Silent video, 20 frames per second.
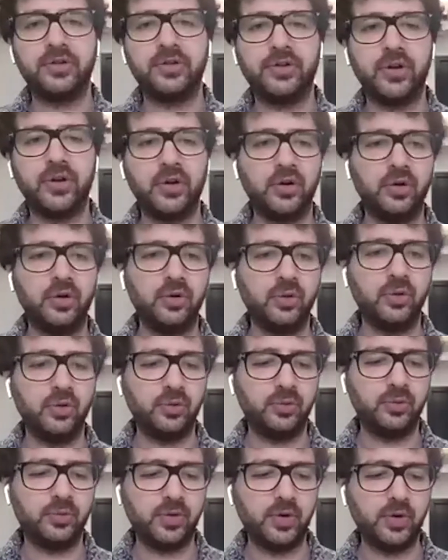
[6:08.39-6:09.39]

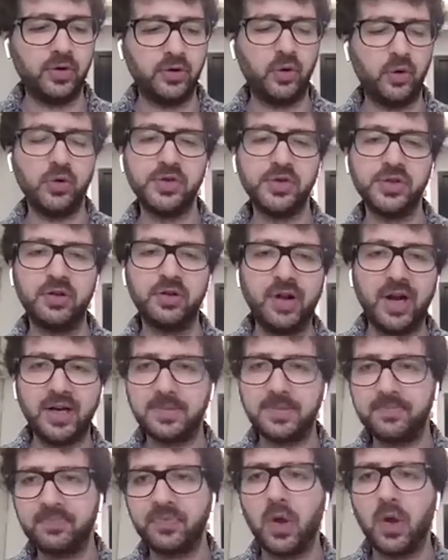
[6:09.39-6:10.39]
to course correct.